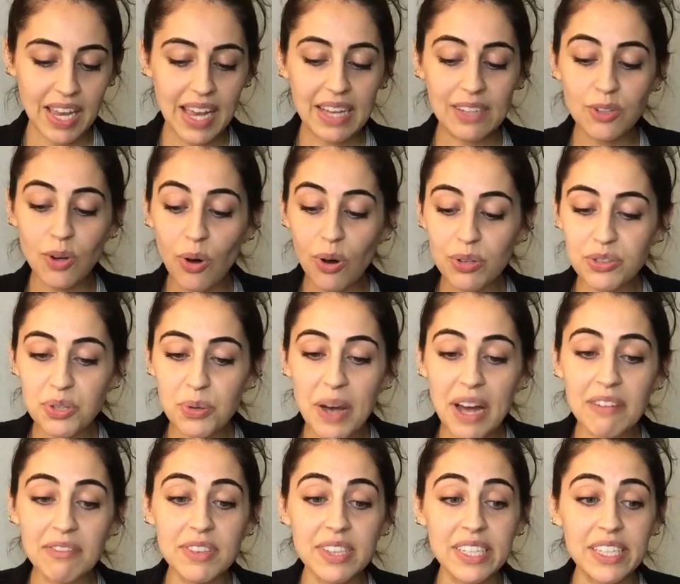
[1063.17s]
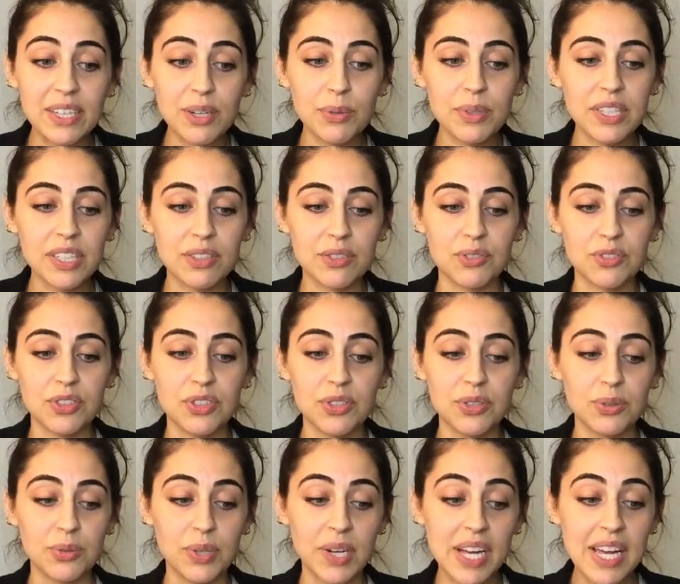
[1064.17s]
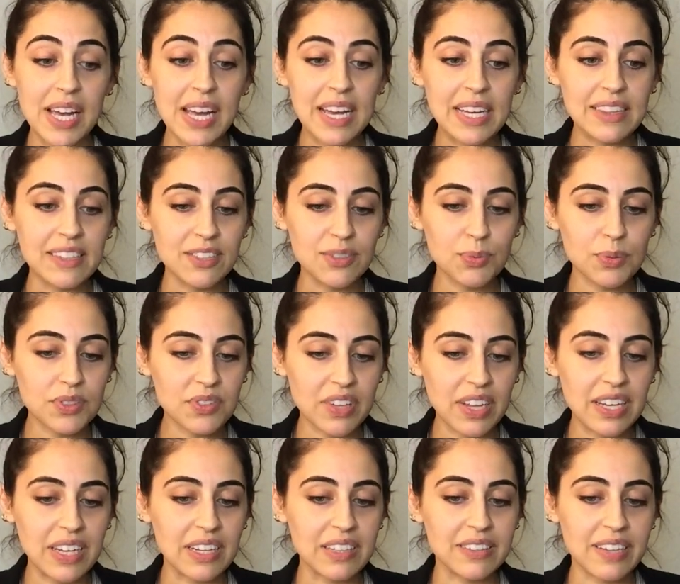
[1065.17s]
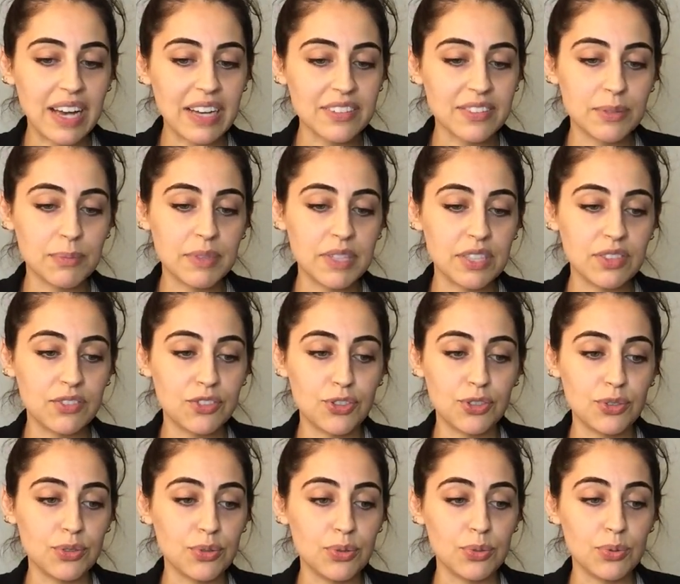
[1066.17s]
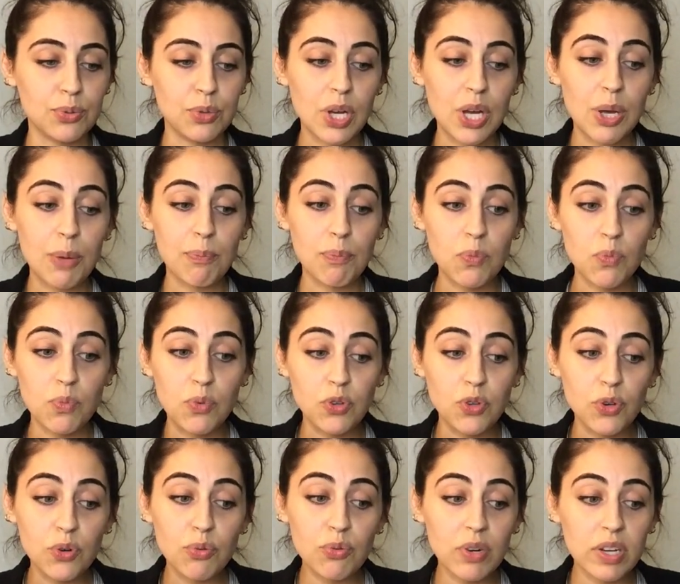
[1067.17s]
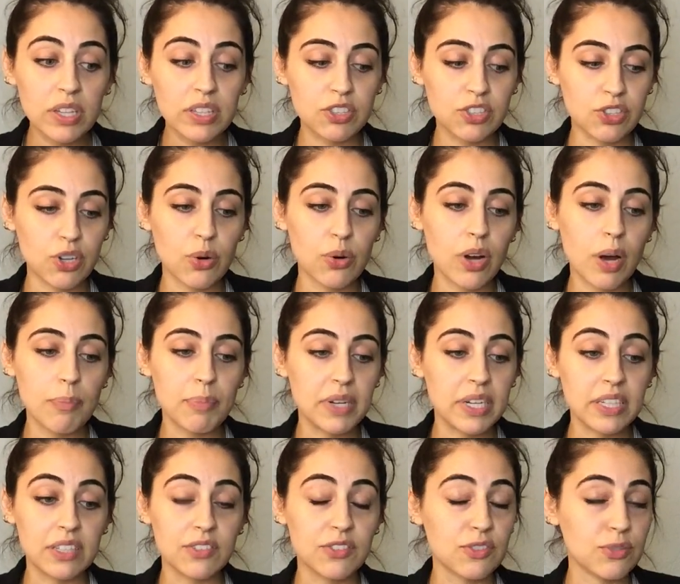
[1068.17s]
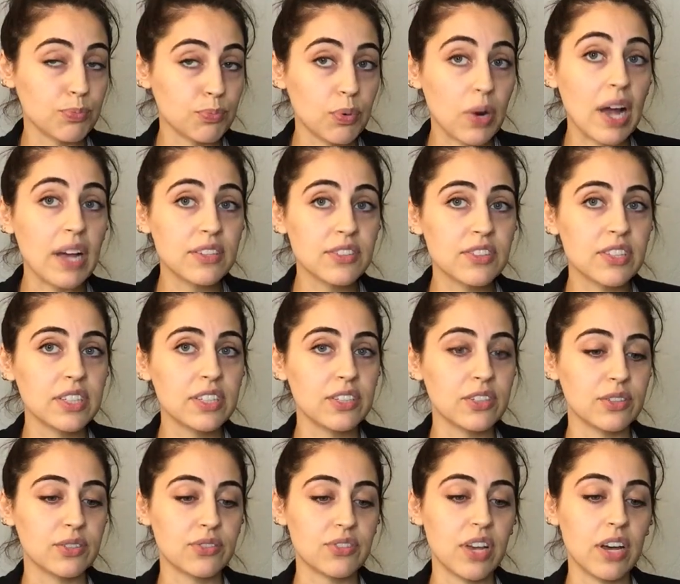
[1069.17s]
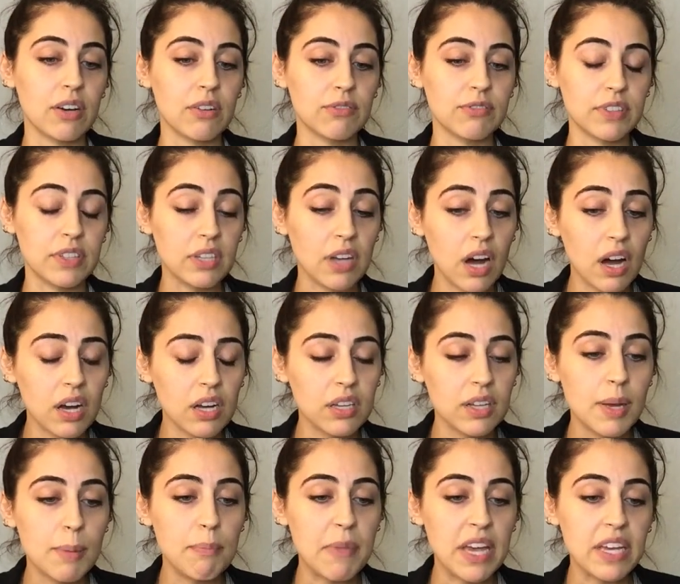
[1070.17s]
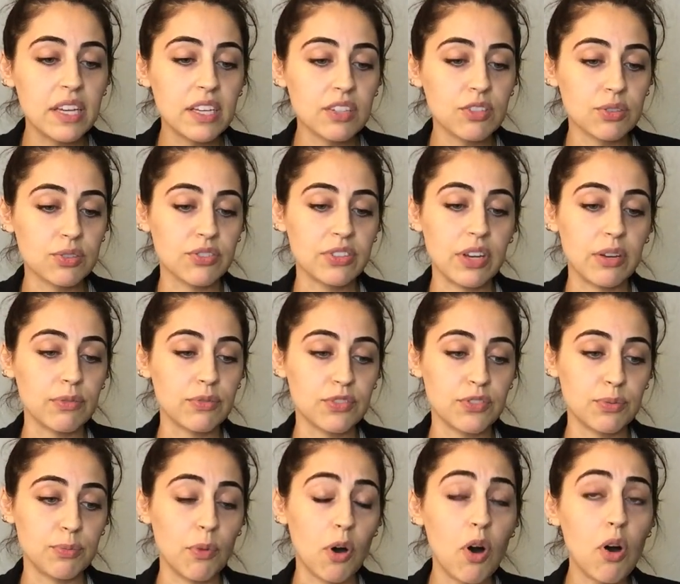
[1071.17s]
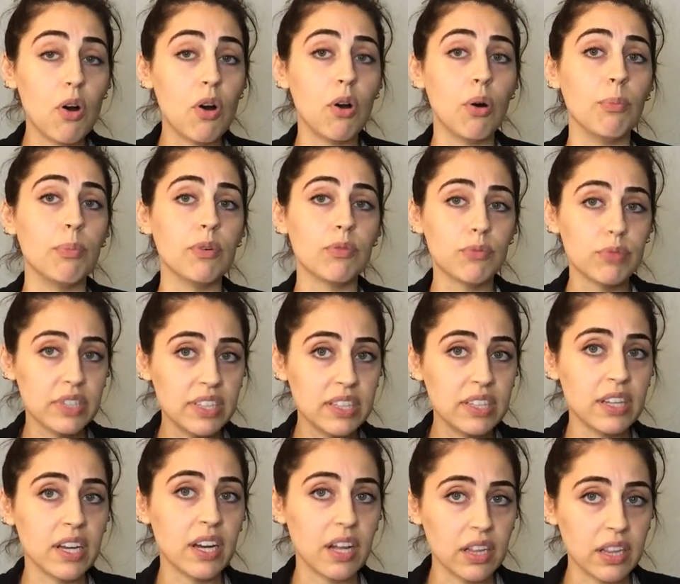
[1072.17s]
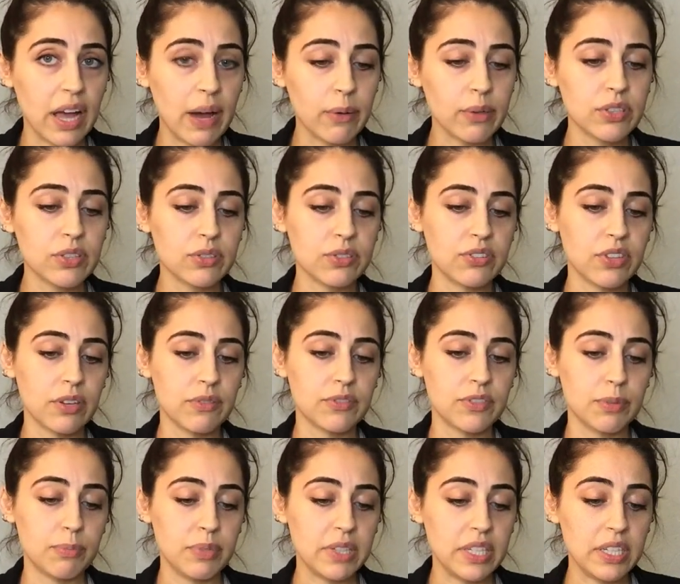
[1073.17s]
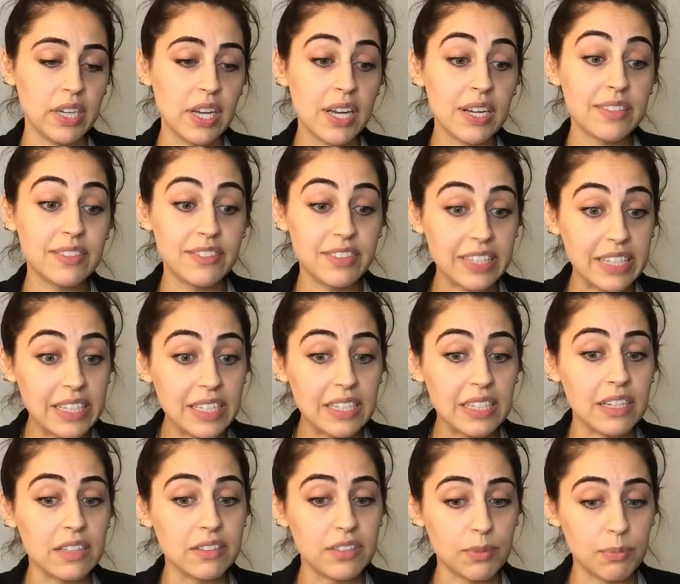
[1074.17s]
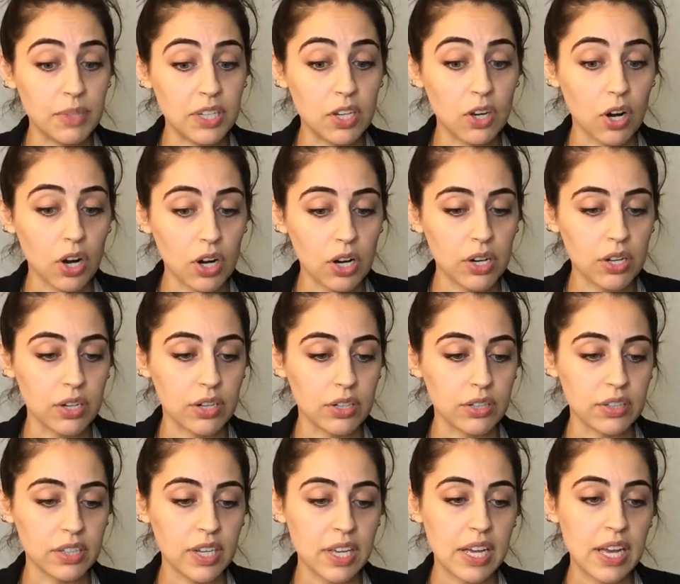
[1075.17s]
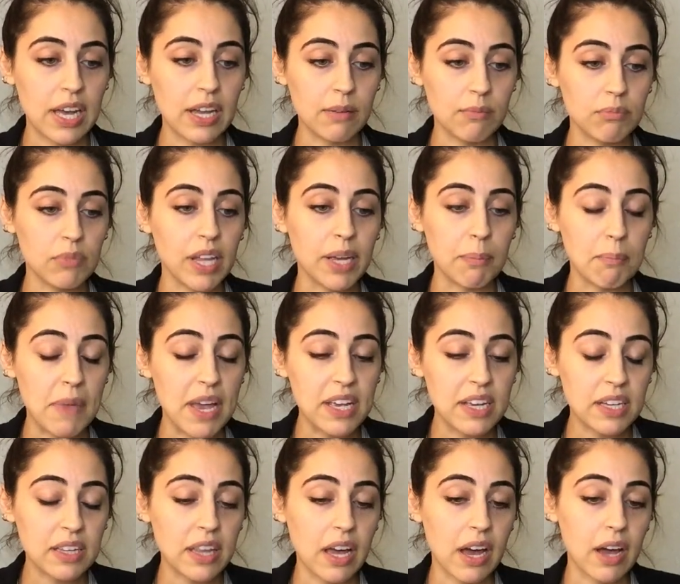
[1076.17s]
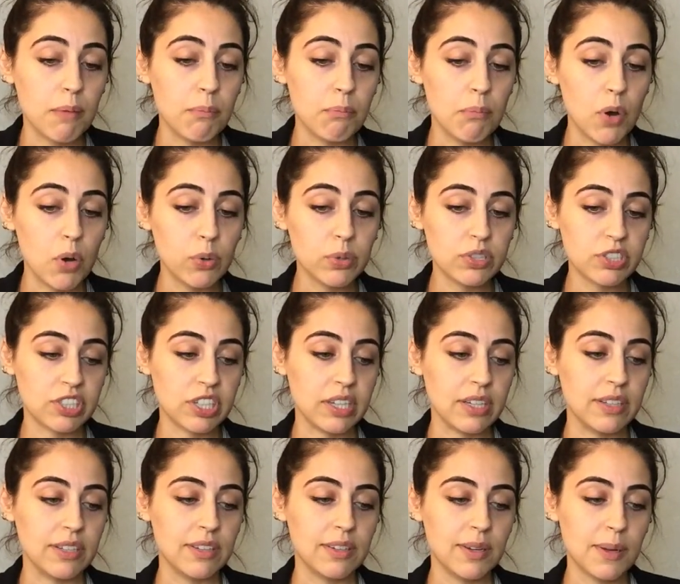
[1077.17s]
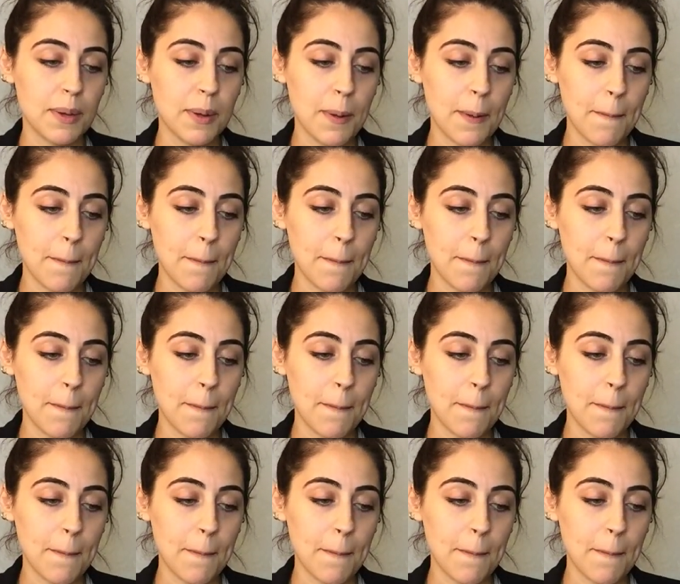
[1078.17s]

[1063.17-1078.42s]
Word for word: And to also have Leo here too, this was like a testament to you really showing up and expressing yourself and not making yourself small, but really like allowing yourself to be seen and to be heard and like making that motion.